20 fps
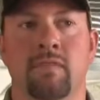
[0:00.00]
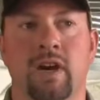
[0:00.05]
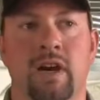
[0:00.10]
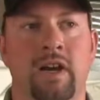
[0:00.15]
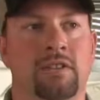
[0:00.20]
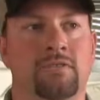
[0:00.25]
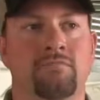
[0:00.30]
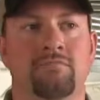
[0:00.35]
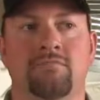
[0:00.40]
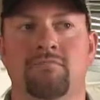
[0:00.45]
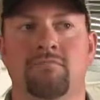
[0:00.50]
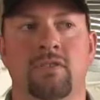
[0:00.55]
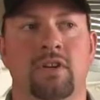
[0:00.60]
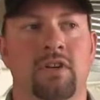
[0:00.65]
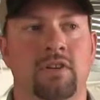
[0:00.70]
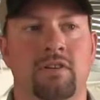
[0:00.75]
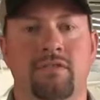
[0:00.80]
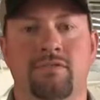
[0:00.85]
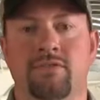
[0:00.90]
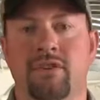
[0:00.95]
And
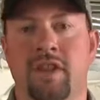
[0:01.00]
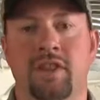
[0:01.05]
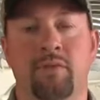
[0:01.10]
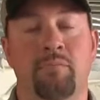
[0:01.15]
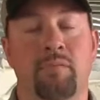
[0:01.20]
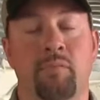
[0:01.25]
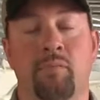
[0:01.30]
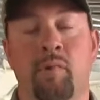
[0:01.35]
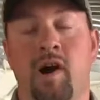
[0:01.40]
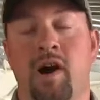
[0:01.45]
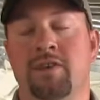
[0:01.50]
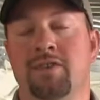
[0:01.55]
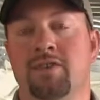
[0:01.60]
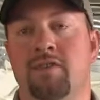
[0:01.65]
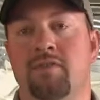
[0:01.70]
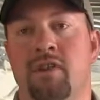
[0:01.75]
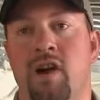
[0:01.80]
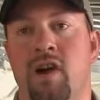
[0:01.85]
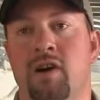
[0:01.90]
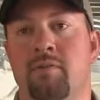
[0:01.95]
nothing but
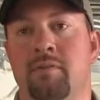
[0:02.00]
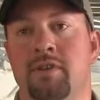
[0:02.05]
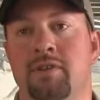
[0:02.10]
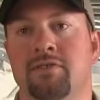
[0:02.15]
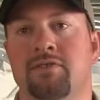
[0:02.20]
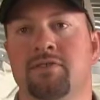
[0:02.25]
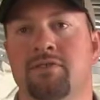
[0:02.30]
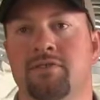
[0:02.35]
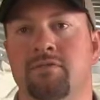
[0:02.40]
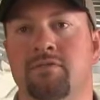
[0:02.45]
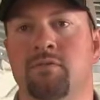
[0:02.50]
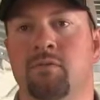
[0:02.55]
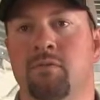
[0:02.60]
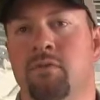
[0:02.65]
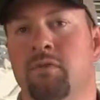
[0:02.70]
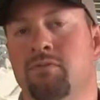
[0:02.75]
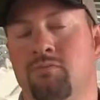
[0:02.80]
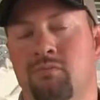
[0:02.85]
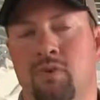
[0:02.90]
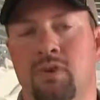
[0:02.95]
positive comments.
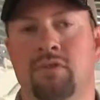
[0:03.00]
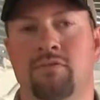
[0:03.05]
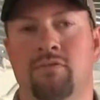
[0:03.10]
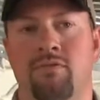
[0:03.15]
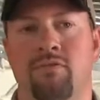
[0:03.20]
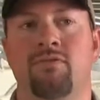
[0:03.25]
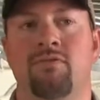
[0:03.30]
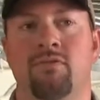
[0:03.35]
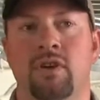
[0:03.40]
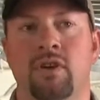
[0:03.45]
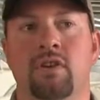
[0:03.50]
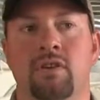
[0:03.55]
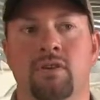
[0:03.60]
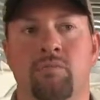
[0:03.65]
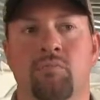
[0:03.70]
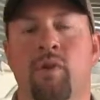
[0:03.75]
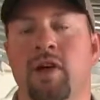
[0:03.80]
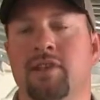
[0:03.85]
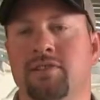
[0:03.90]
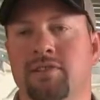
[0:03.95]
We're
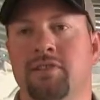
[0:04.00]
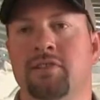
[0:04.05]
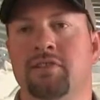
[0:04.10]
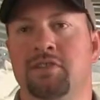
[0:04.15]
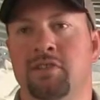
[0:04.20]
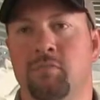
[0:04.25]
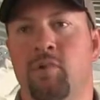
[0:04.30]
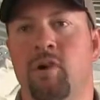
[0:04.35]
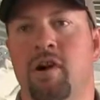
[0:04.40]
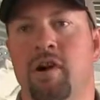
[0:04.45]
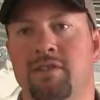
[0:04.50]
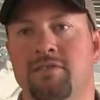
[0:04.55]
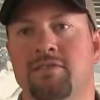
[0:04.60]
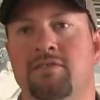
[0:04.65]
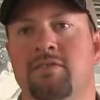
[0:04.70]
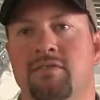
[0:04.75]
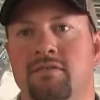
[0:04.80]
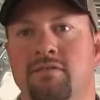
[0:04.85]
pleasantly surprised.